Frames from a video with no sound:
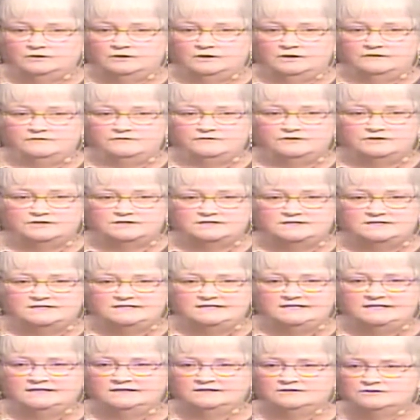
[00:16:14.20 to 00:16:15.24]
offered to
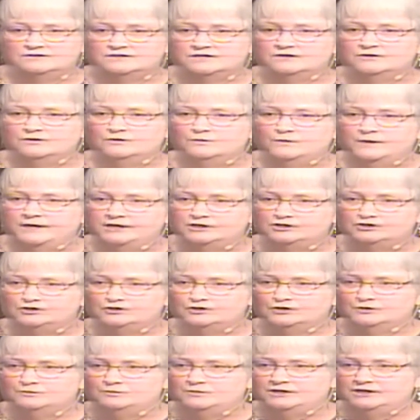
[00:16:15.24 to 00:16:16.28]
sing. There's other ways you
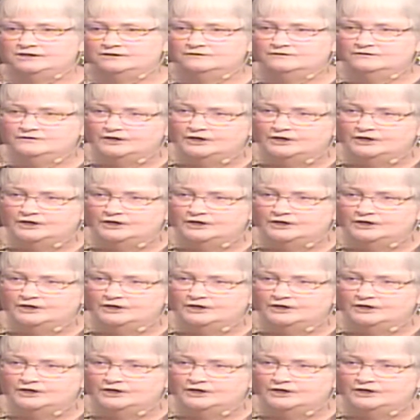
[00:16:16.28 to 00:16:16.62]
could be of